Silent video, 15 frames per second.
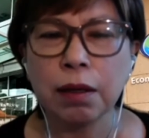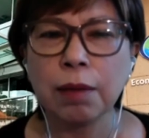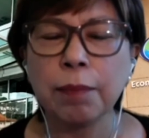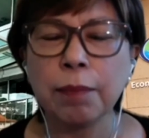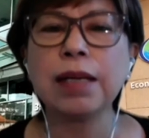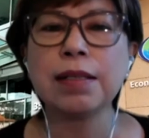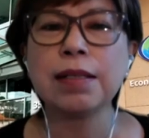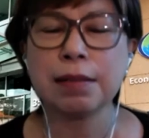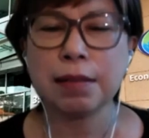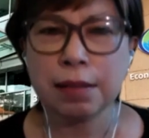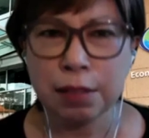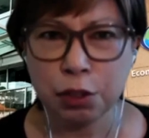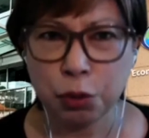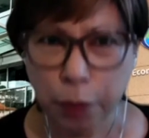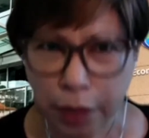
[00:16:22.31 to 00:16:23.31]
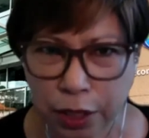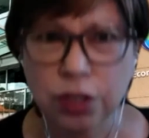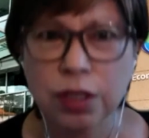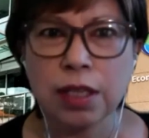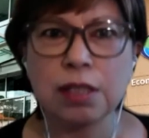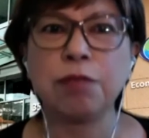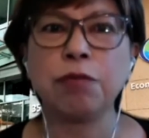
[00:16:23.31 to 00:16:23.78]
because the situation
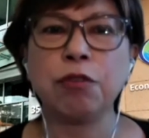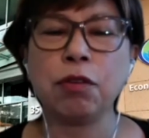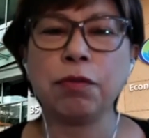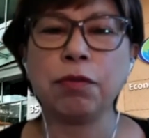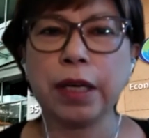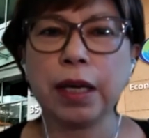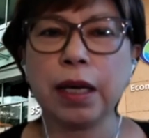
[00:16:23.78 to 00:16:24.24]
is evolving,